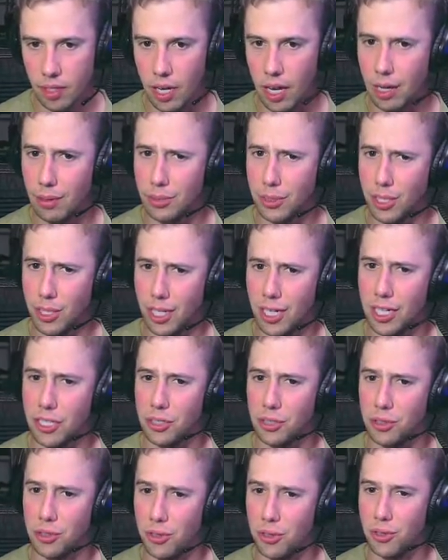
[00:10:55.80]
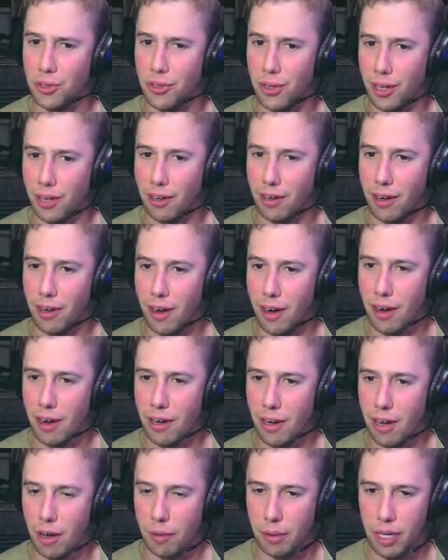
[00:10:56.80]
I'm just gonna let you do your thing. All right,
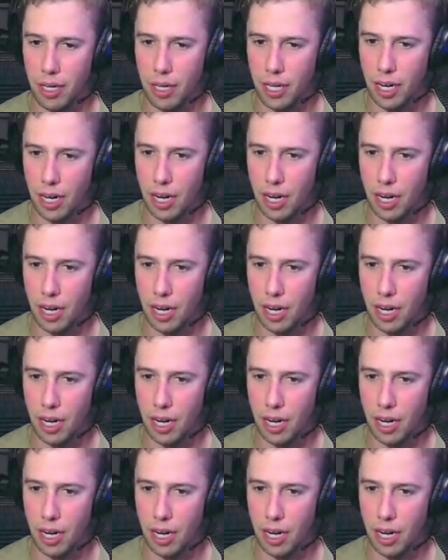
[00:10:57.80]
I'm gonna get